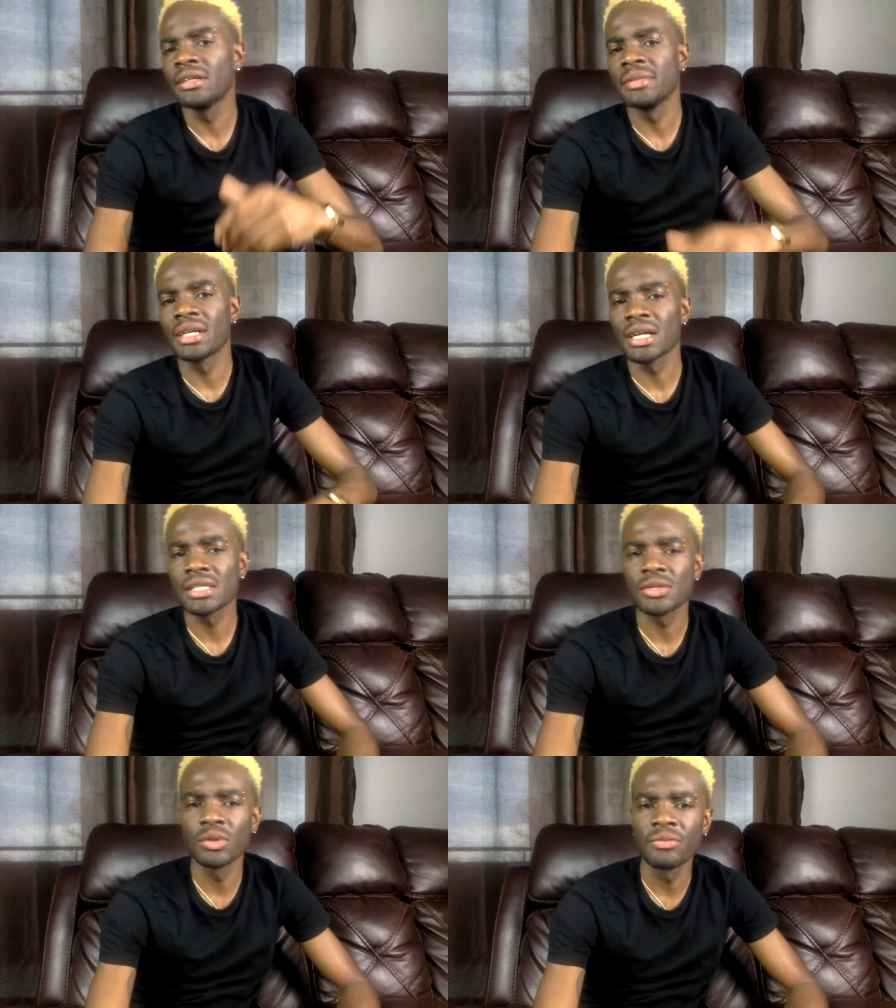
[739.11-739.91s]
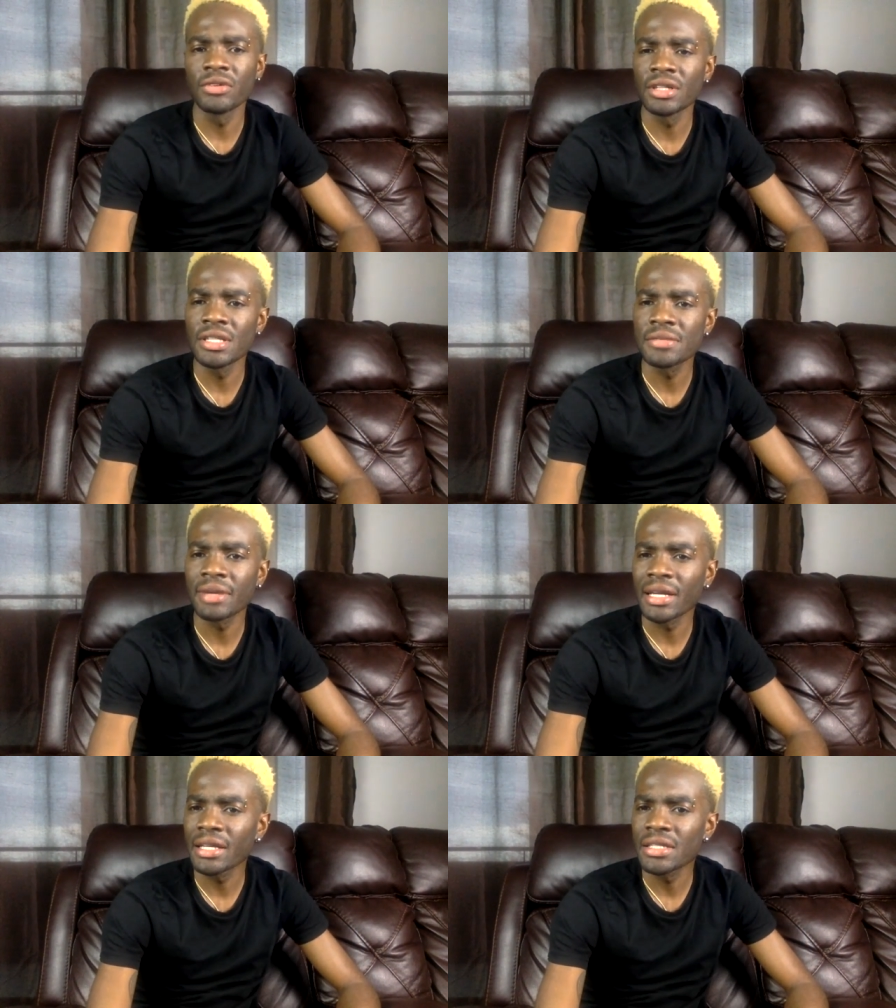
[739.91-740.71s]
you know, because hopefully this
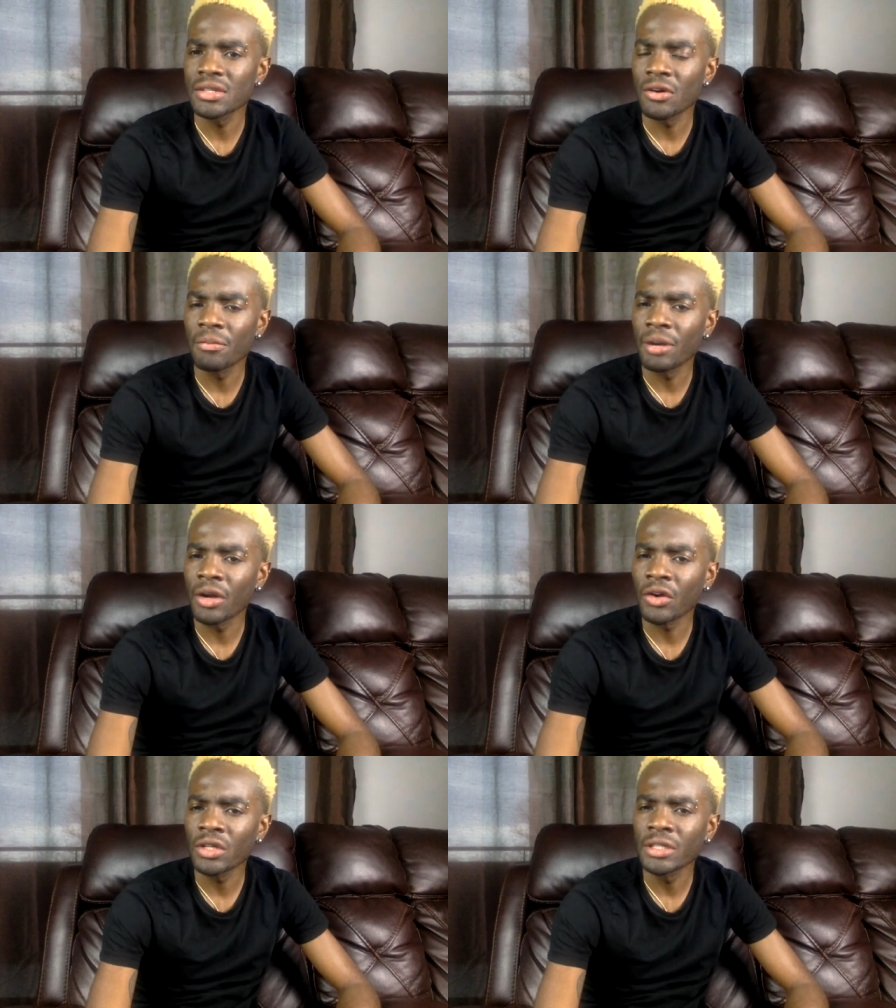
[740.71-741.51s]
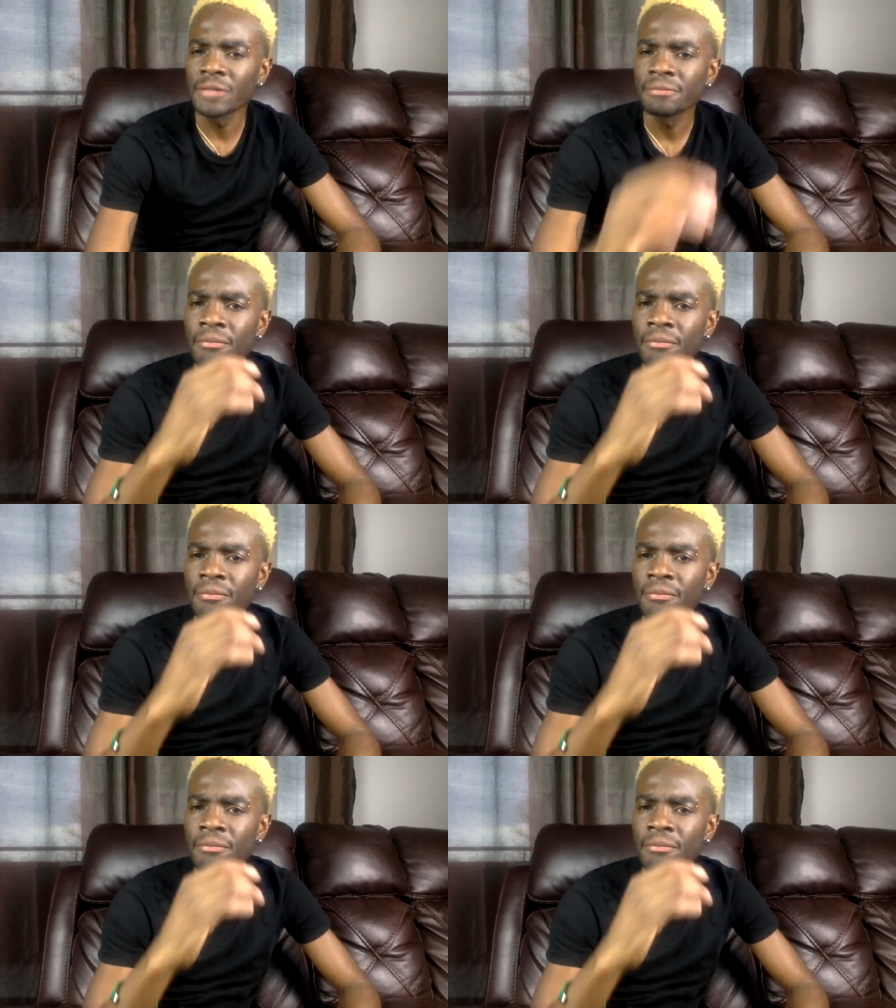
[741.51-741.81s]
mic is up and running.